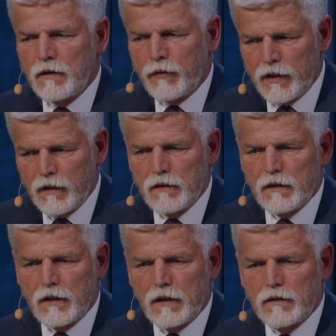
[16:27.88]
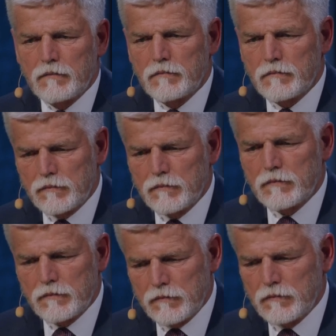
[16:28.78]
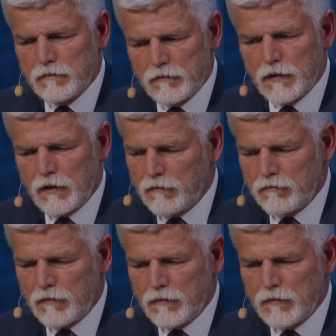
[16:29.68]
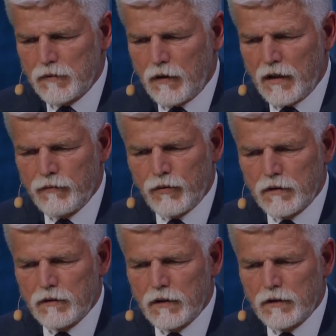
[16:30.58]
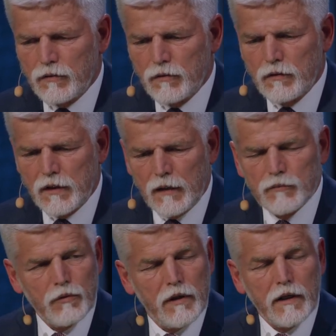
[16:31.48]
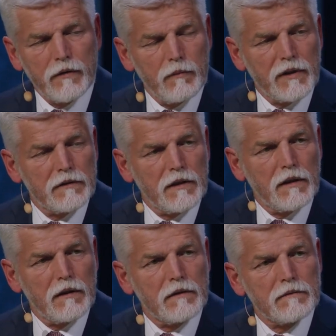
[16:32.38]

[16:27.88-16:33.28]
real um, effort uh, to come to an agreement. Uh, Even